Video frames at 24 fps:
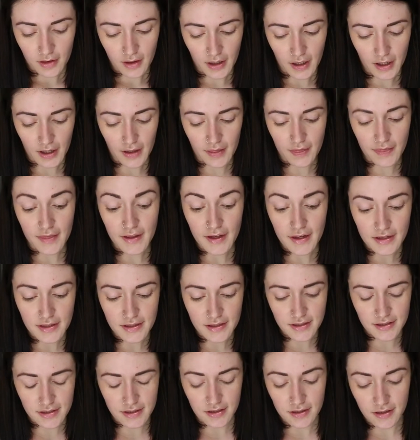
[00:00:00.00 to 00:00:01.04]
and
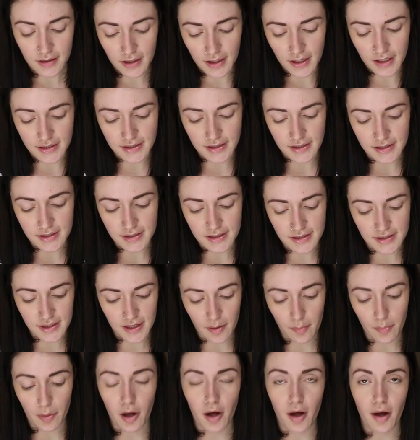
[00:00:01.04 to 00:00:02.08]
this is a
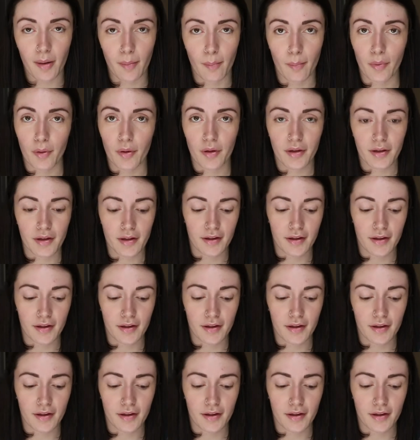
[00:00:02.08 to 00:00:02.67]
Skip Hop book,